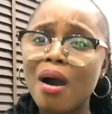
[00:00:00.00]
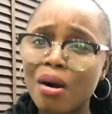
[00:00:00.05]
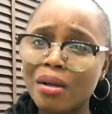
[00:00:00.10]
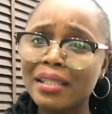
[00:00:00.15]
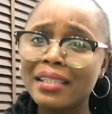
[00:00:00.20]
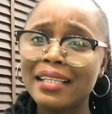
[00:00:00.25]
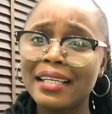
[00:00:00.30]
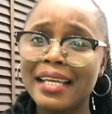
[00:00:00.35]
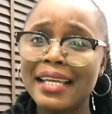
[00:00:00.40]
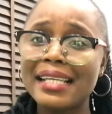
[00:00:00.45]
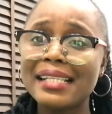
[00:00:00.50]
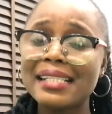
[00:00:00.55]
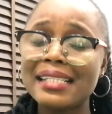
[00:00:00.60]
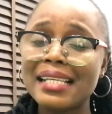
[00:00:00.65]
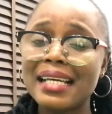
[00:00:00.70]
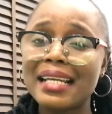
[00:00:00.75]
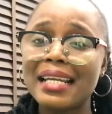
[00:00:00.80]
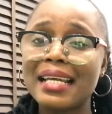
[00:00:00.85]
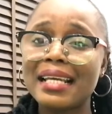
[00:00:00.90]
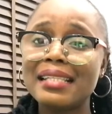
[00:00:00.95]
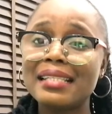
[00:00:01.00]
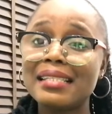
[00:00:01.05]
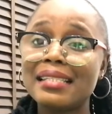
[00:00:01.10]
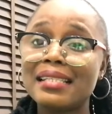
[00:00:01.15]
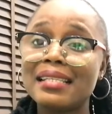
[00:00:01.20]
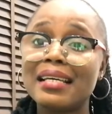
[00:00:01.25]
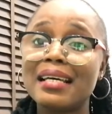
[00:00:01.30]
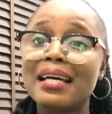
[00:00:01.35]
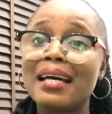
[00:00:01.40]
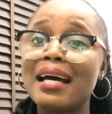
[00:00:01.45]
on the
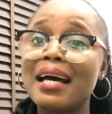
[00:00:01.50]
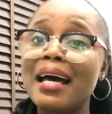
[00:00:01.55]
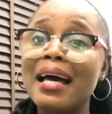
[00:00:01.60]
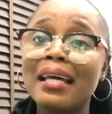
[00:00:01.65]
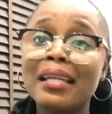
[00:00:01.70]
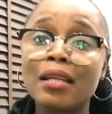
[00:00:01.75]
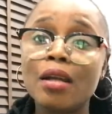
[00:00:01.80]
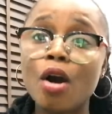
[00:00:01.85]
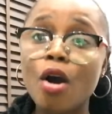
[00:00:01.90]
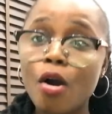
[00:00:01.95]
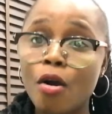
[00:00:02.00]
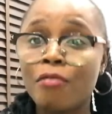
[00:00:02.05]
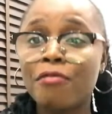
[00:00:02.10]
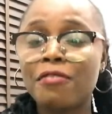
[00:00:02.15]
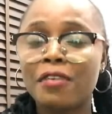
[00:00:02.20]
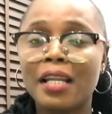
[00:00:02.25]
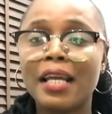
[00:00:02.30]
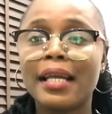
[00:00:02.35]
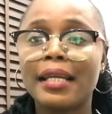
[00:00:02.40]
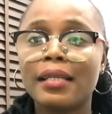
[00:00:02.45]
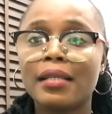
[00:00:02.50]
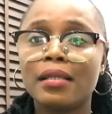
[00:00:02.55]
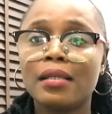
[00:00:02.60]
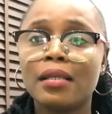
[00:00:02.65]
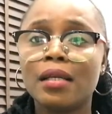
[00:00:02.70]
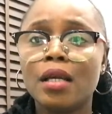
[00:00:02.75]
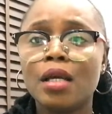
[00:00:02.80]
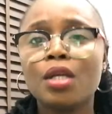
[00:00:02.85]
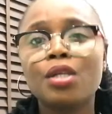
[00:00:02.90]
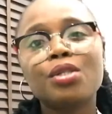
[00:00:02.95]
internet and offline.
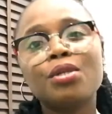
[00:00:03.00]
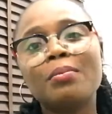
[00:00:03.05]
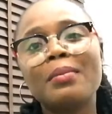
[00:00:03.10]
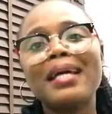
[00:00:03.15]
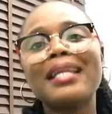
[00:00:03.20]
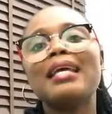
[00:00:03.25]
So